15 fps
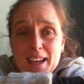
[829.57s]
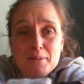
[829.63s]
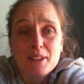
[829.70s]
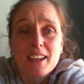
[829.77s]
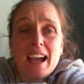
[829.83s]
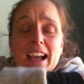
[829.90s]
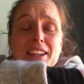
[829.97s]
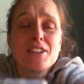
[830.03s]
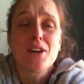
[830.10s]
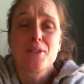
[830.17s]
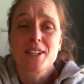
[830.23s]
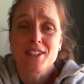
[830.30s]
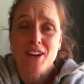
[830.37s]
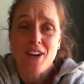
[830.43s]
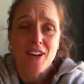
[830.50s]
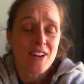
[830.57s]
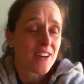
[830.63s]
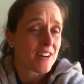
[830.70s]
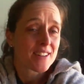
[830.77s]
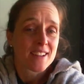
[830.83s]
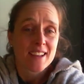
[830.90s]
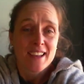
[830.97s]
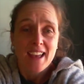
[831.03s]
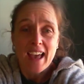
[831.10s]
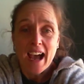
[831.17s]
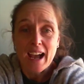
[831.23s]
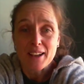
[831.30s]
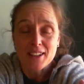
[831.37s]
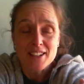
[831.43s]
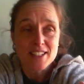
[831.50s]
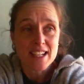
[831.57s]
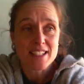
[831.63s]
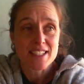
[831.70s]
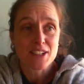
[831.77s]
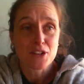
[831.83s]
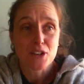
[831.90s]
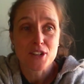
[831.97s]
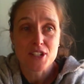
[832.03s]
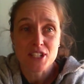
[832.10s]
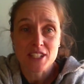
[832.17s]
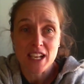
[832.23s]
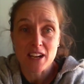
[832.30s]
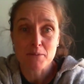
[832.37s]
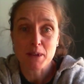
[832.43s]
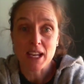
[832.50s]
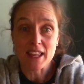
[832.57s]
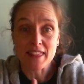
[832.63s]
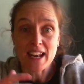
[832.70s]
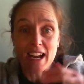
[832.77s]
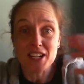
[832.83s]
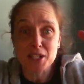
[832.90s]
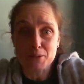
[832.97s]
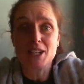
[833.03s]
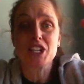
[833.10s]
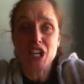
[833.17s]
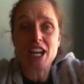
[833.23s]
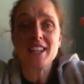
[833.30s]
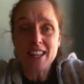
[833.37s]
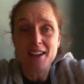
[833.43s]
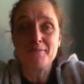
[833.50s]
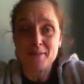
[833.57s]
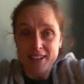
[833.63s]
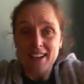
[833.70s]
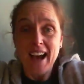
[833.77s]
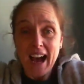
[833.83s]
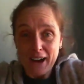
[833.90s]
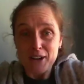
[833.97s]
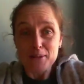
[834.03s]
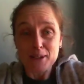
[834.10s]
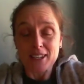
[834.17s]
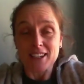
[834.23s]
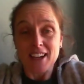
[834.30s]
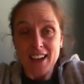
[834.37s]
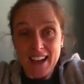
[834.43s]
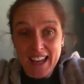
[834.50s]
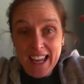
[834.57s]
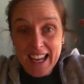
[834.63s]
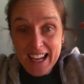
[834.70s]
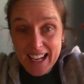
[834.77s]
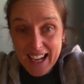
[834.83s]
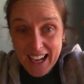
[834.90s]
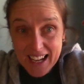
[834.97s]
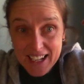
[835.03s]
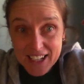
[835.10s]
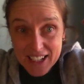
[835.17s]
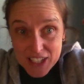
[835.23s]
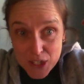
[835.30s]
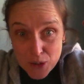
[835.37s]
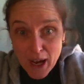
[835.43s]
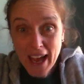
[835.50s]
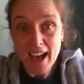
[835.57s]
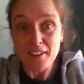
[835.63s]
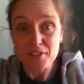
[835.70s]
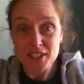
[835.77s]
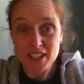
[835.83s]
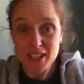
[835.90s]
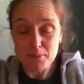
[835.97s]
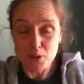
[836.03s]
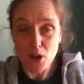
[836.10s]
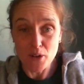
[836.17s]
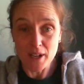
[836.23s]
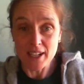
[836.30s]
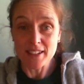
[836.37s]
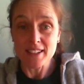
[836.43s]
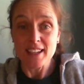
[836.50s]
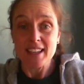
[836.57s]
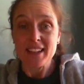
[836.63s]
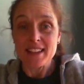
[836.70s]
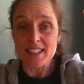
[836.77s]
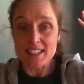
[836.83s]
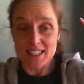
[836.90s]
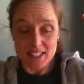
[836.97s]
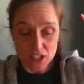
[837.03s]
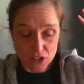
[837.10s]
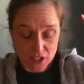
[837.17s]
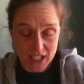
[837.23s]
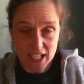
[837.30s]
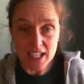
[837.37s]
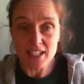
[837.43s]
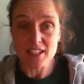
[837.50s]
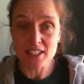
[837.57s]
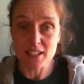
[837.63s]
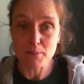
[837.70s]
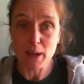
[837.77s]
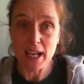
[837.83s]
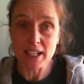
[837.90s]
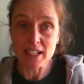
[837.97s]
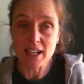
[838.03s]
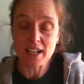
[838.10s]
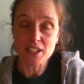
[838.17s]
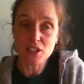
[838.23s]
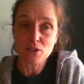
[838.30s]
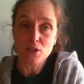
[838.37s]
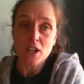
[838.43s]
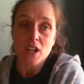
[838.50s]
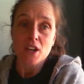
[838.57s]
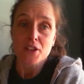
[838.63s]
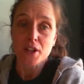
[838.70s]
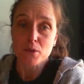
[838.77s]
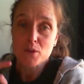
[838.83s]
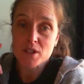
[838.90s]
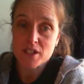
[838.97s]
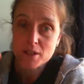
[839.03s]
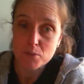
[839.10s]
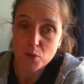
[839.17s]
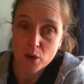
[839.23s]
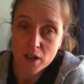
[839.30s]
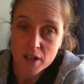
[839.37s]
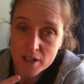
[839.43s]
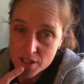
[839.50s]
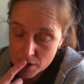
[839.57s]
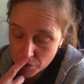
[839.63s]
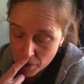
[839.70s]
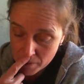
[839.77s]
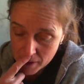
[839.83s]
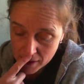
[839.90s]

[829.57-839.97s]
be like, I know it's hard, because that's the encouraging side of me. And then I also want to shake them. I want to be like, you have to keep going. Your kid is depending on you. There were some words from a